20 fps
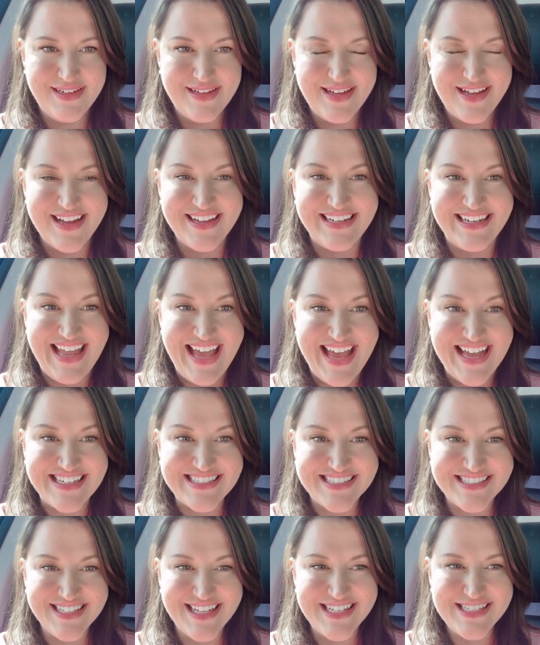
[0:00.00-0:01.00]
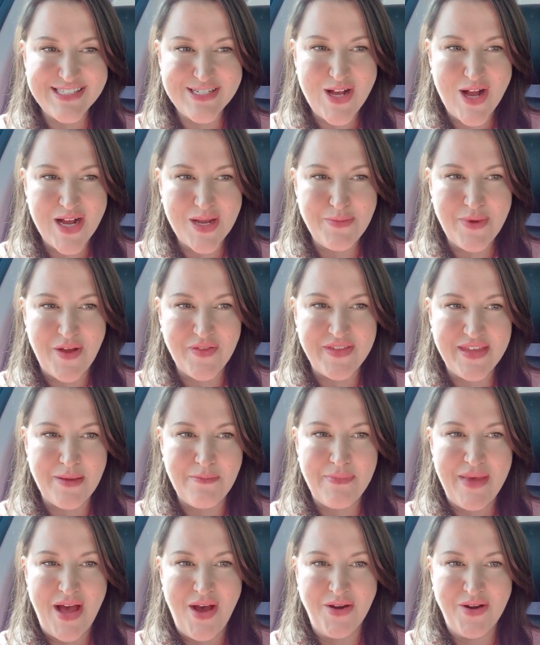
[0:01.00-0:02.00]
Next, let's talk about the
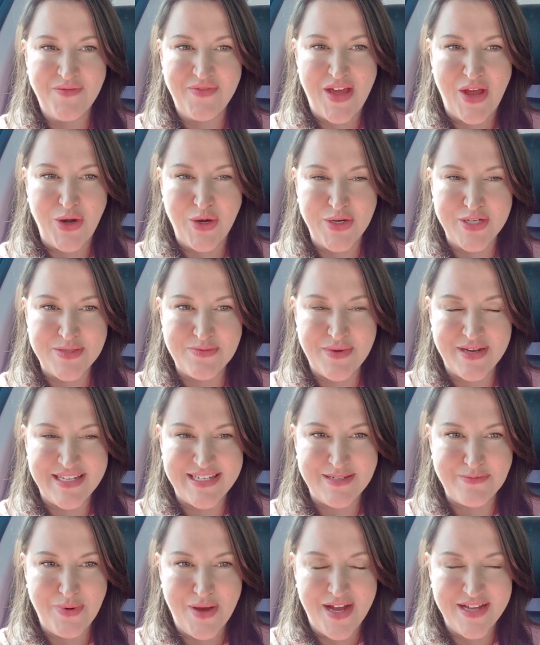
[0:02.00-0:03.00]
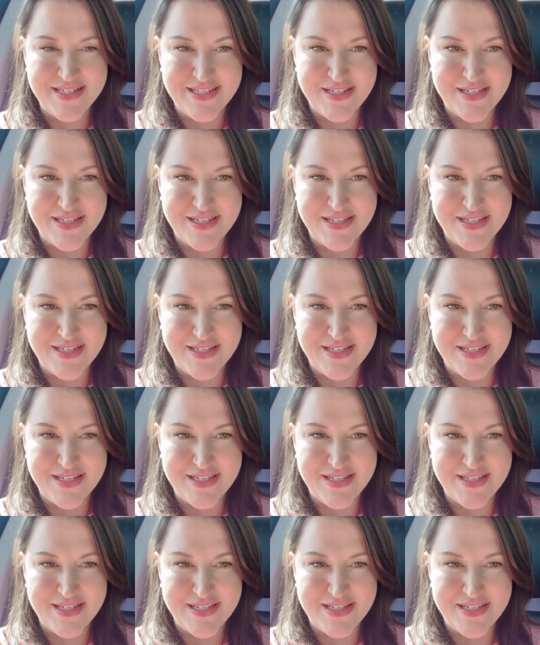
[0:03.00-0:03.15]
amount of that earnest money deposit